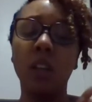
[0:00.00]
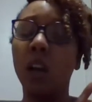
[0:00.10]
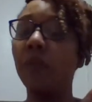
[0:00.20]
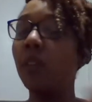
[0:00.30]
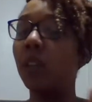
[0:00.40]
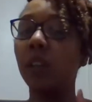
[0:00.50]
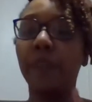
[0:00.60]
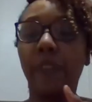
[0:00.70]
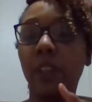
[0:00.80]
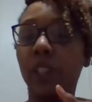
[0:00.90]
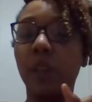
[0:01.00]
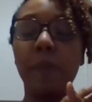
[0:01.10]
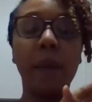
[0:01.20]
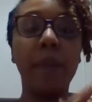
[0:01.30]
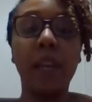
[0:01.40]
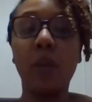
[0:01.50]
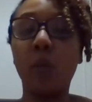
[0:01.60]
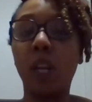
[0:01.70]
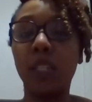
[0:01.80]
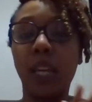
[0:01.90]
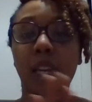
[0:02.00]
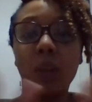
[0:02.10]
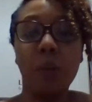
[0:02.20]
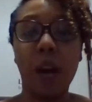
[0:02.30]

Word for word: a real good friendship maybe they want to take you